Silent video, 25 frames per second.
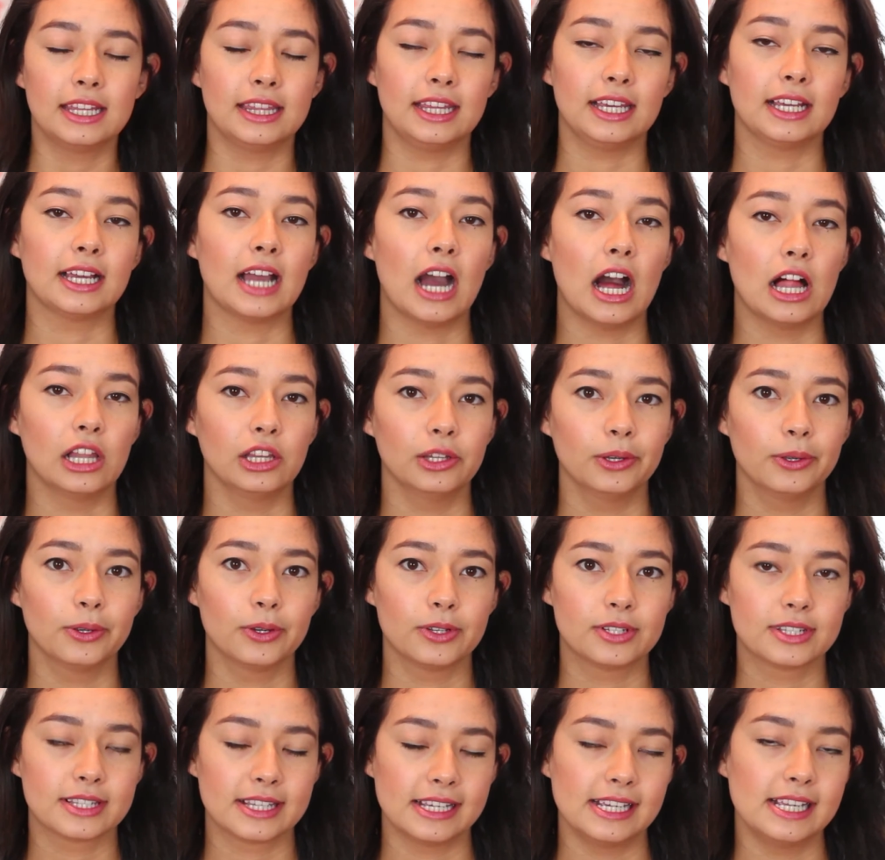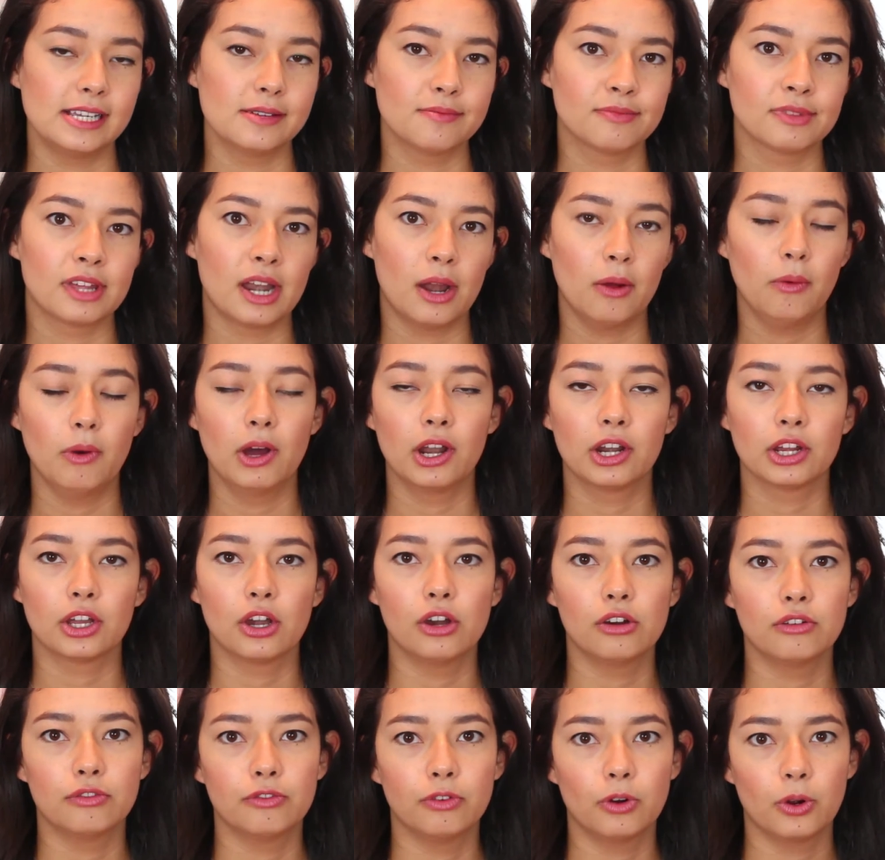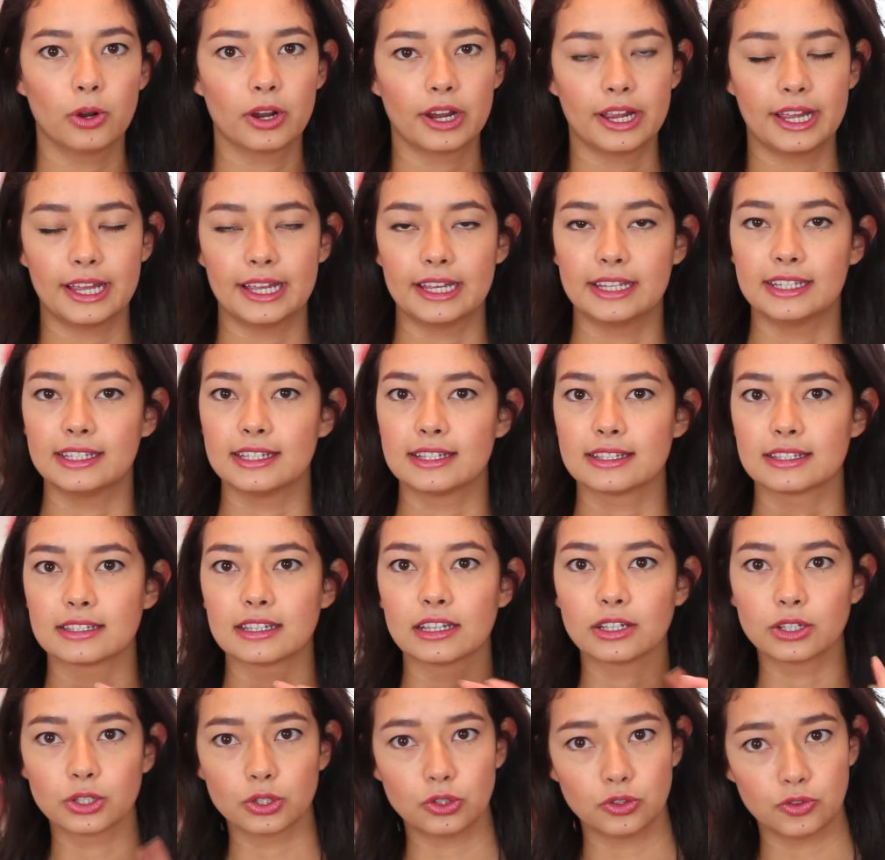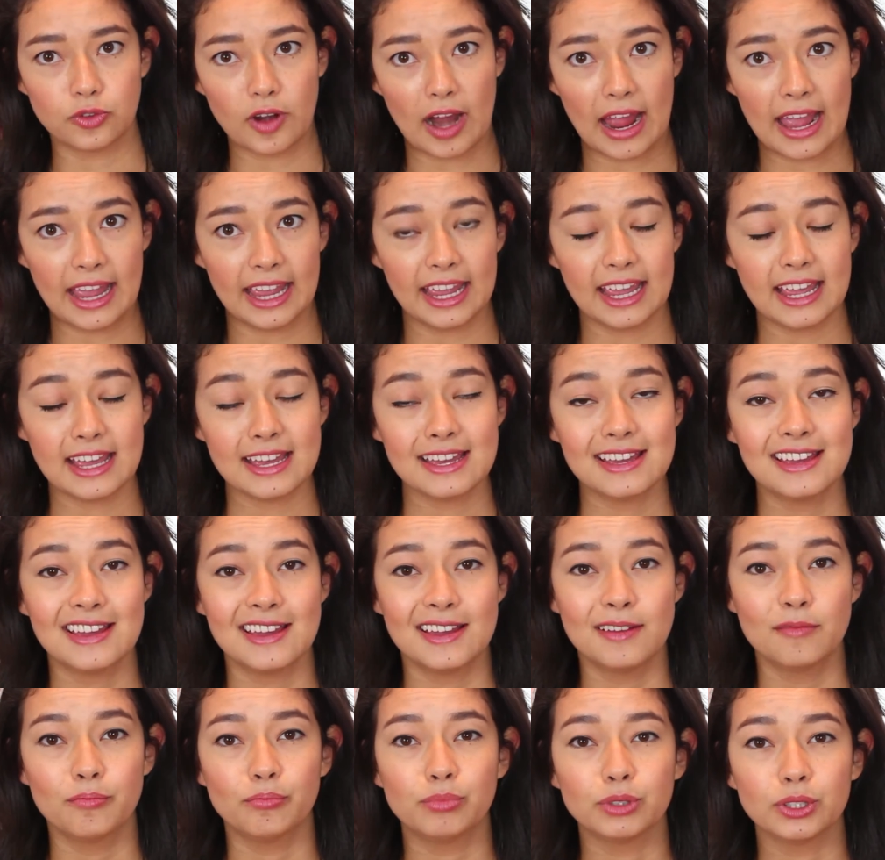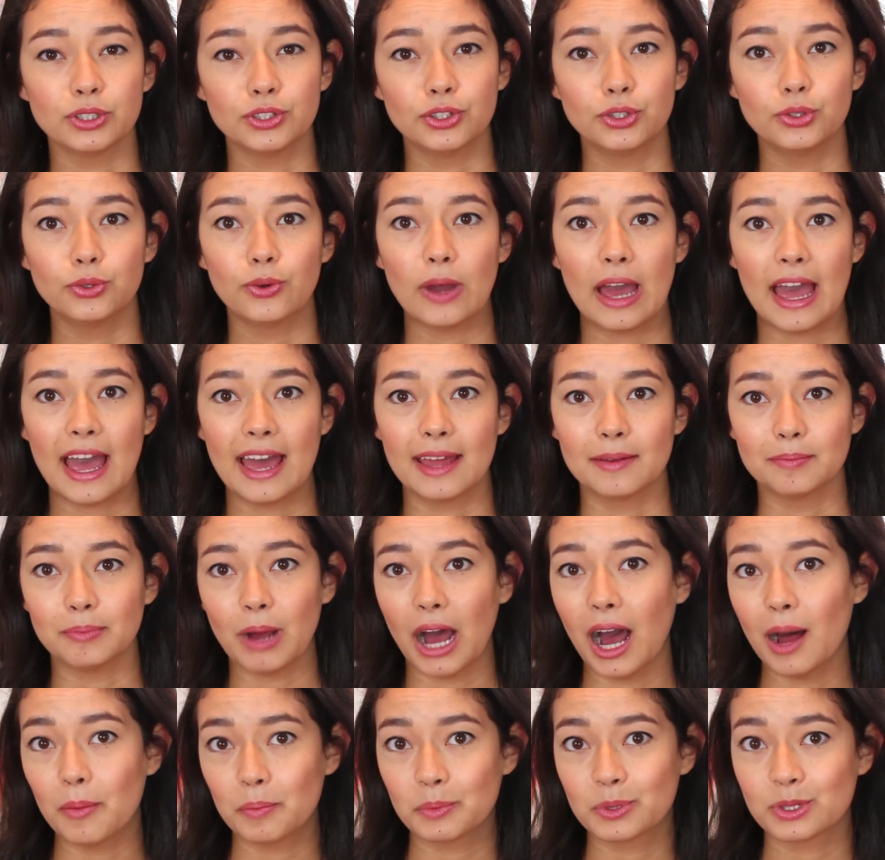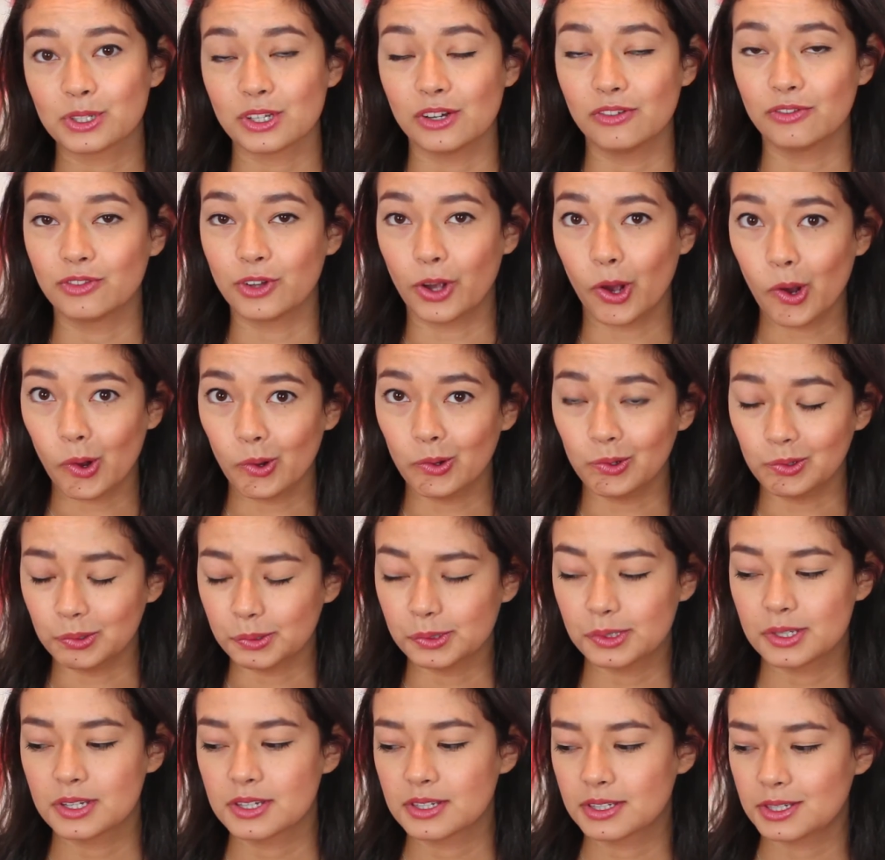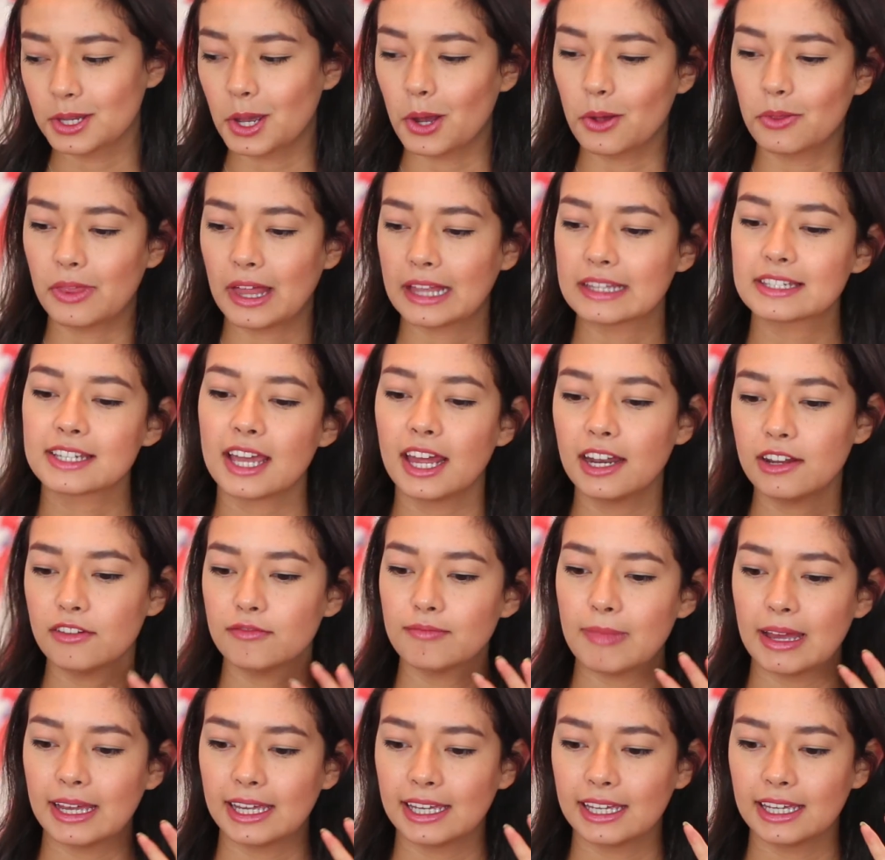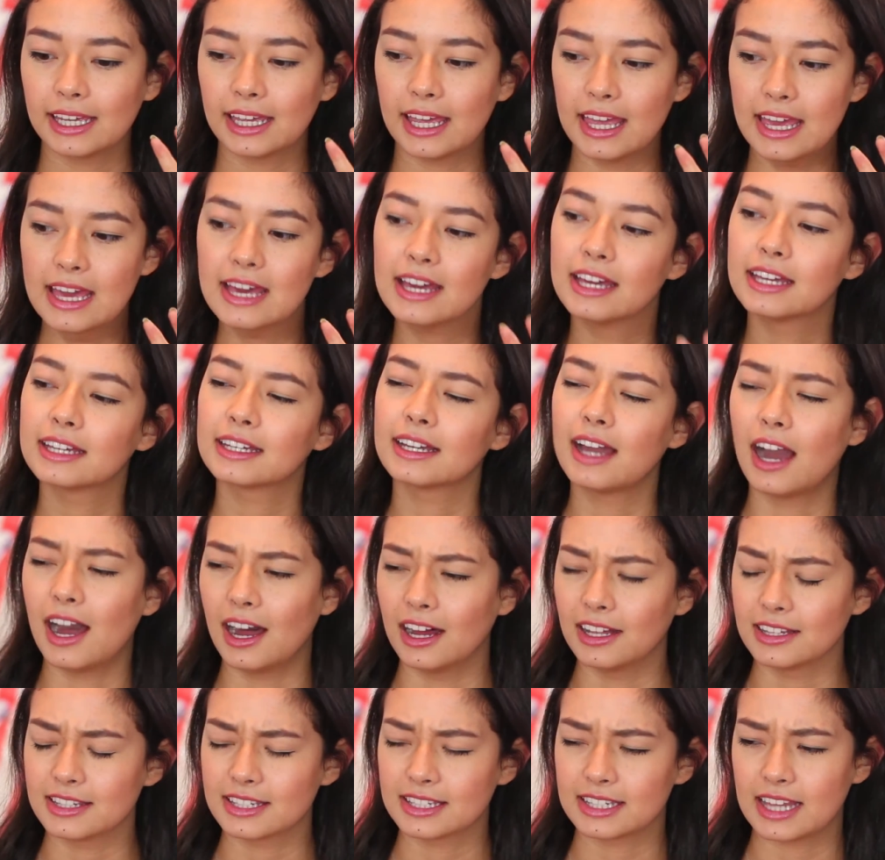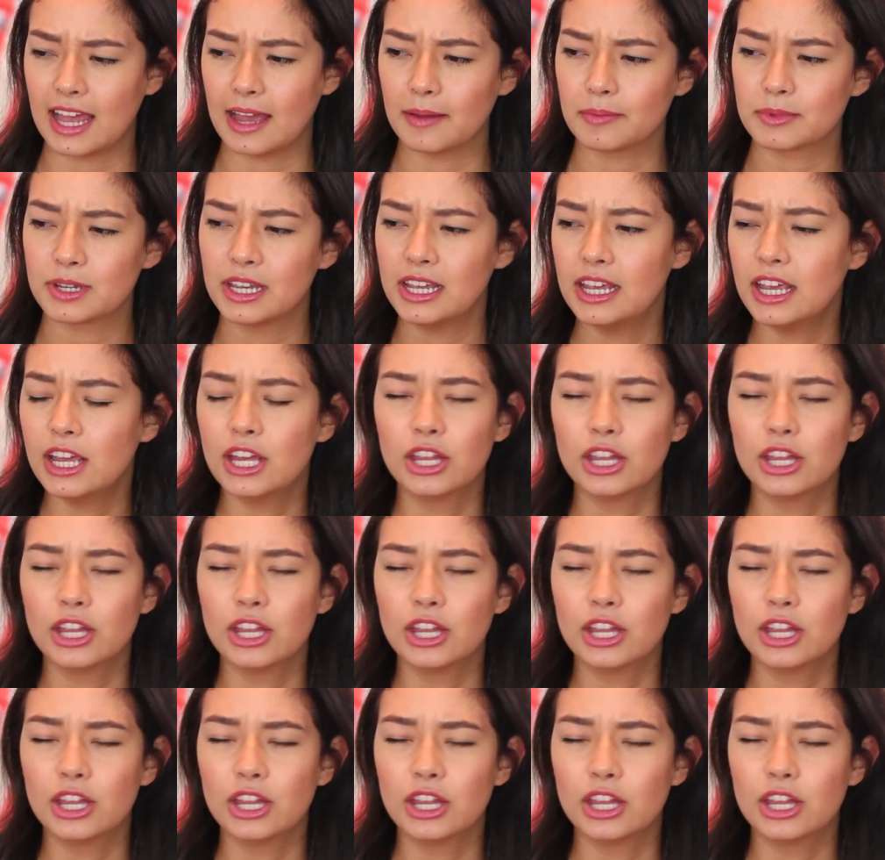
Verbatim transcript: the color scheme that I wanna go for is gray, blue, and pops of gold. So that's kind of my concept.